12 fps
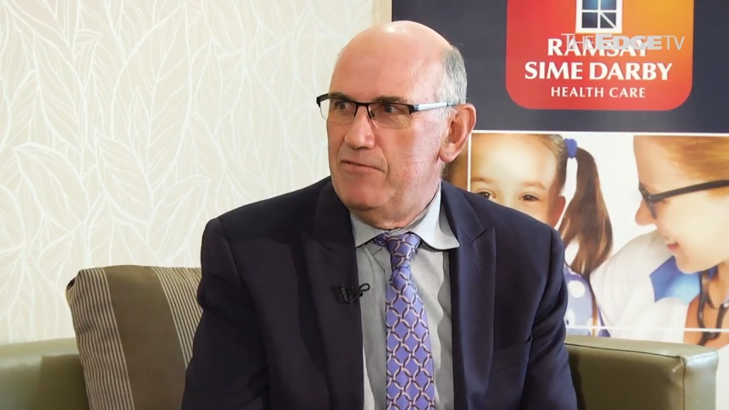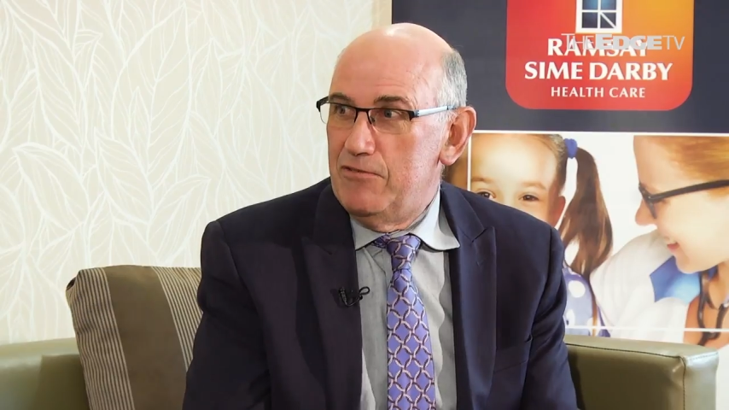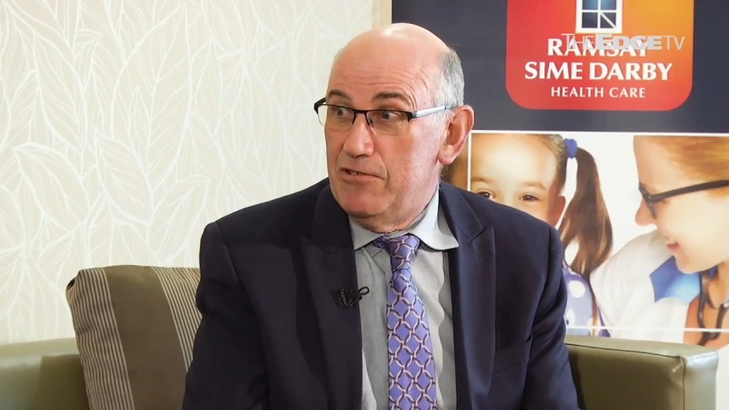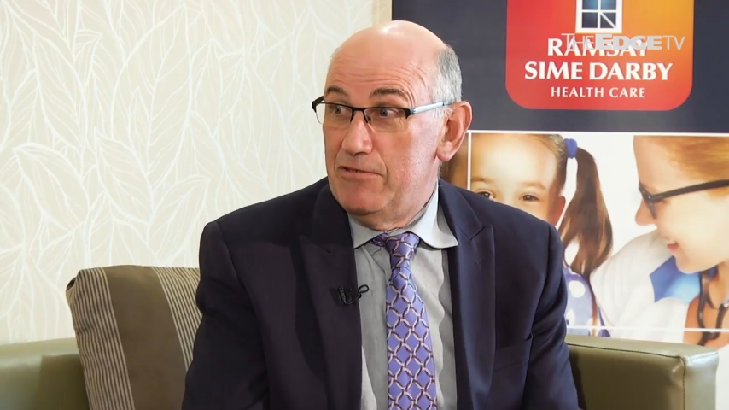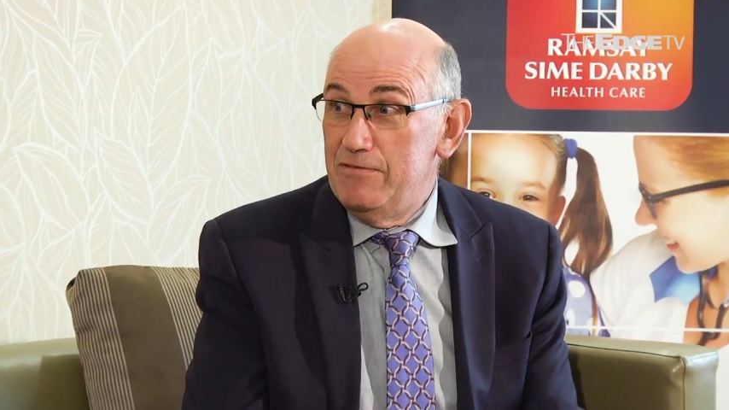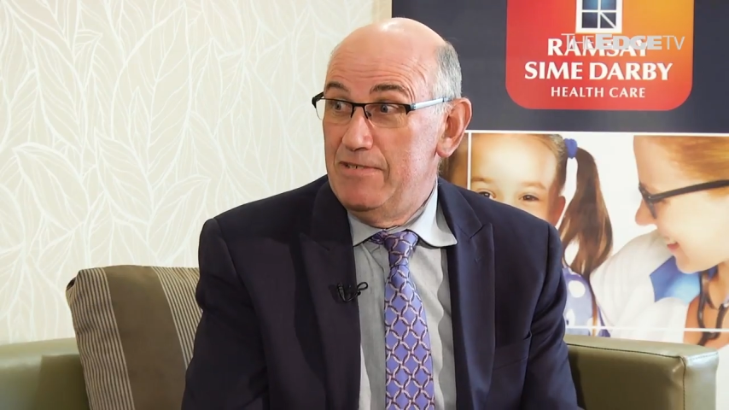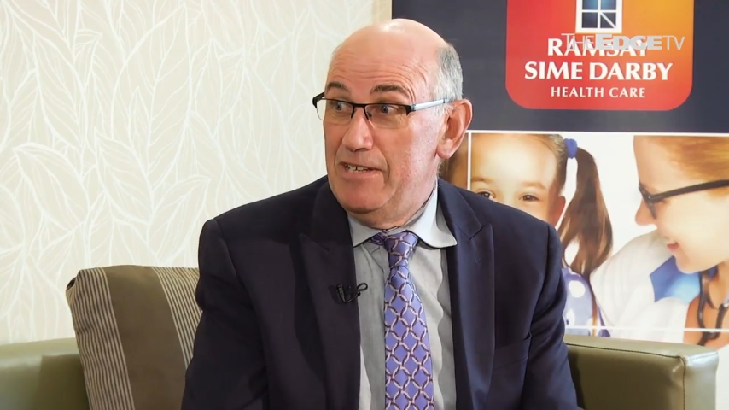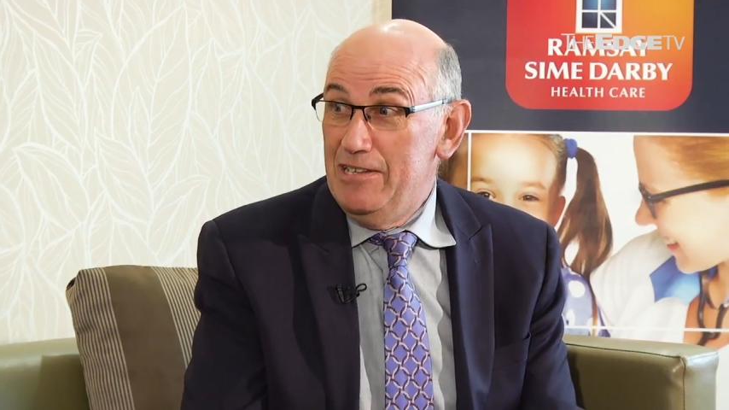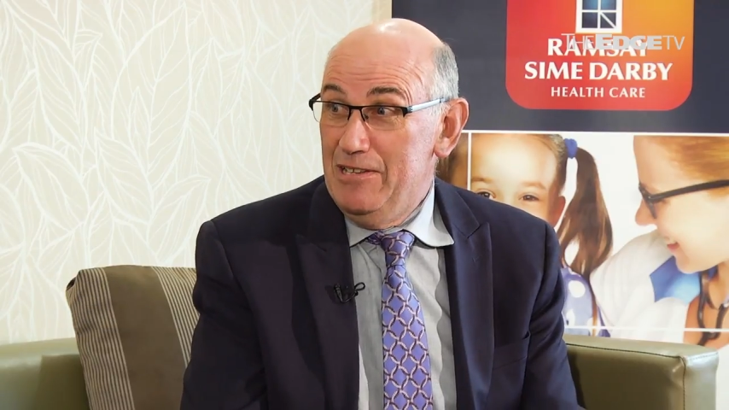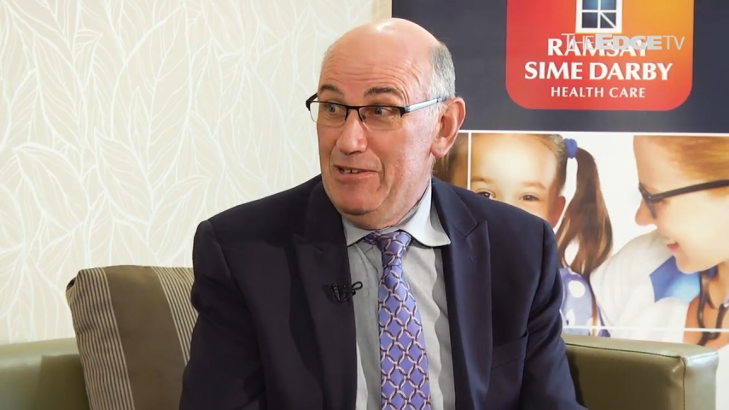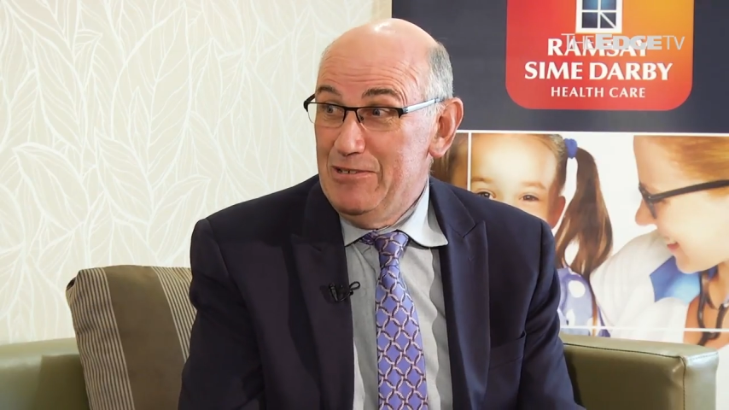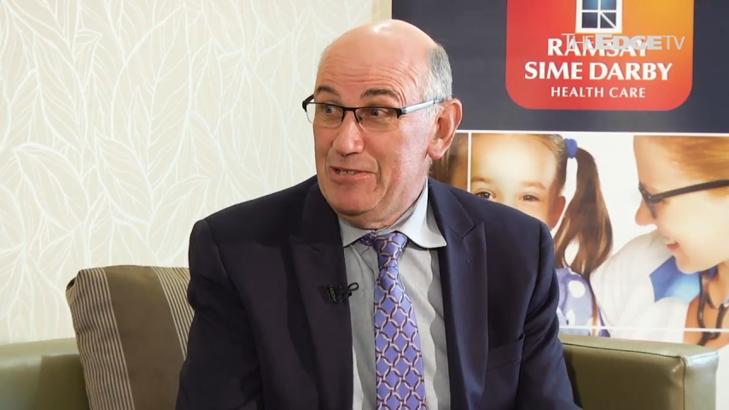for
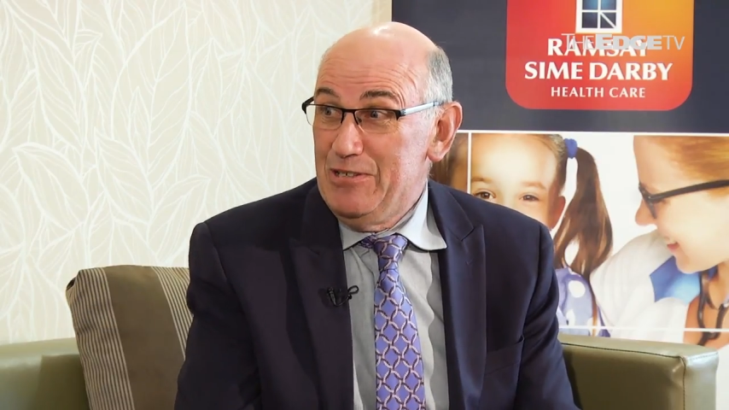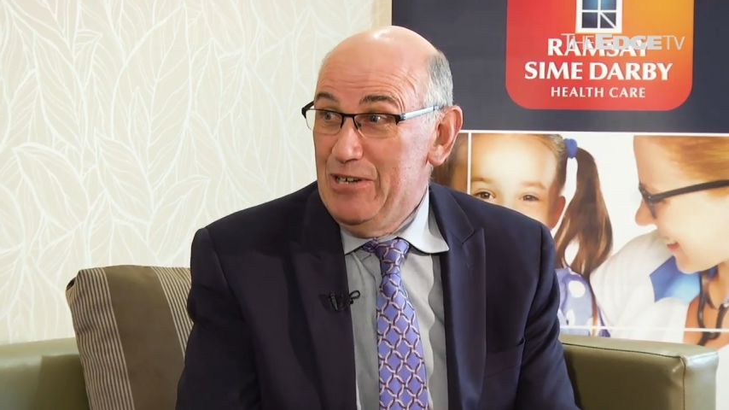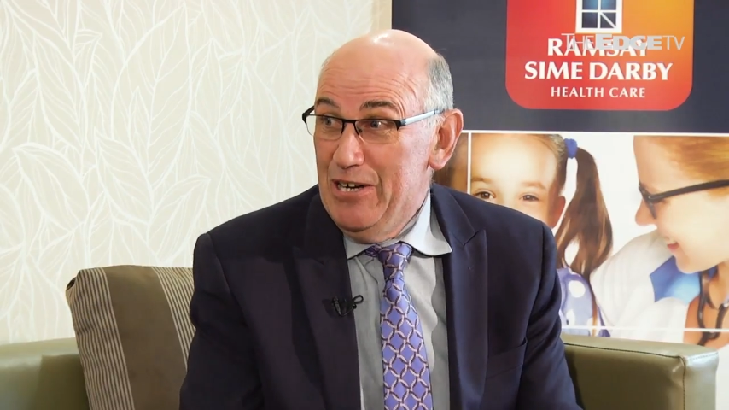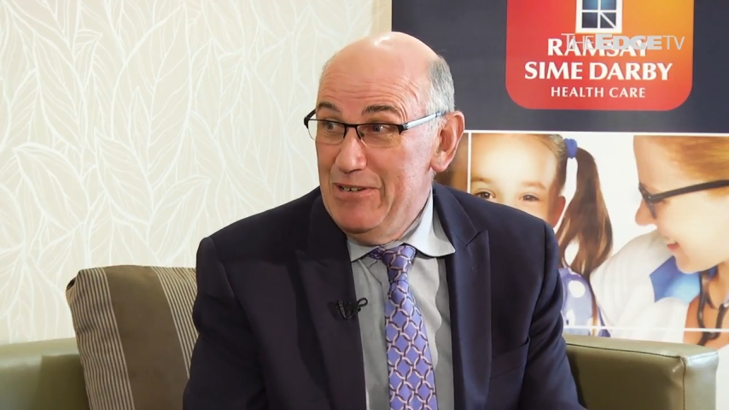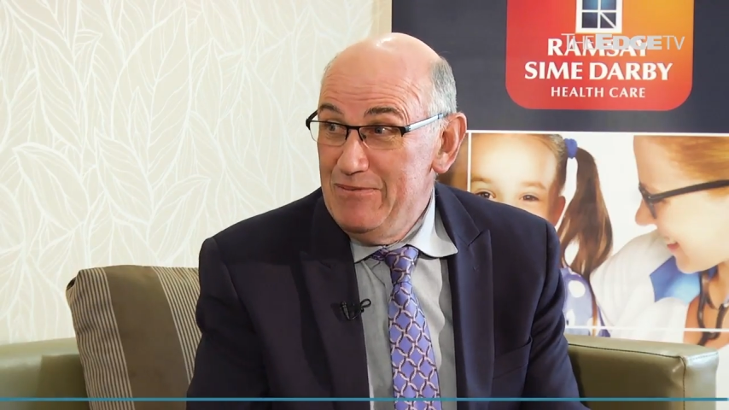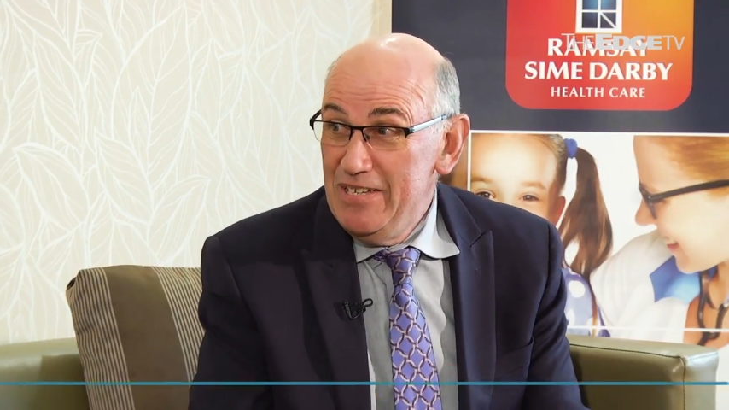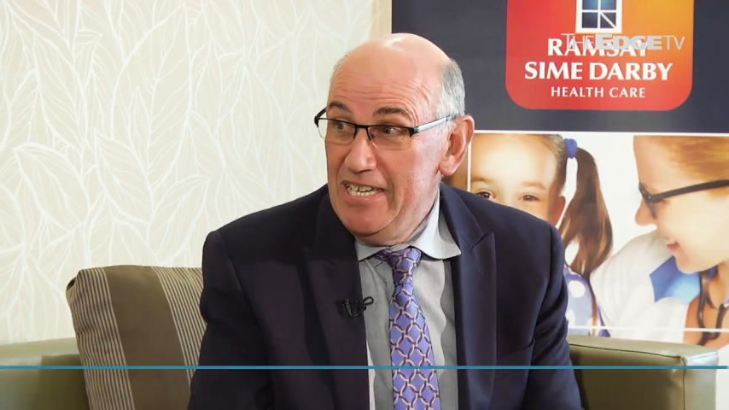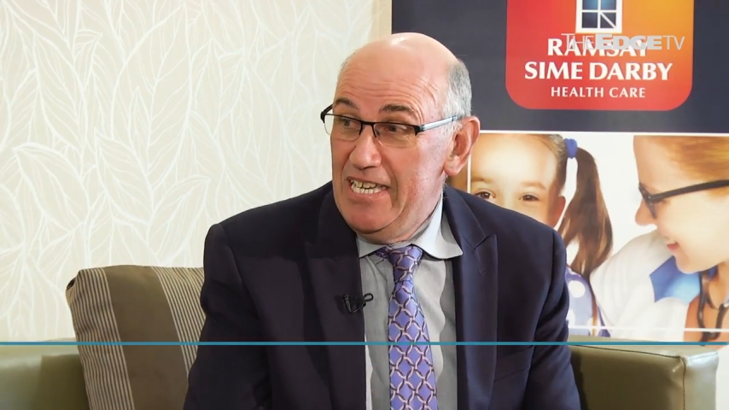a long time,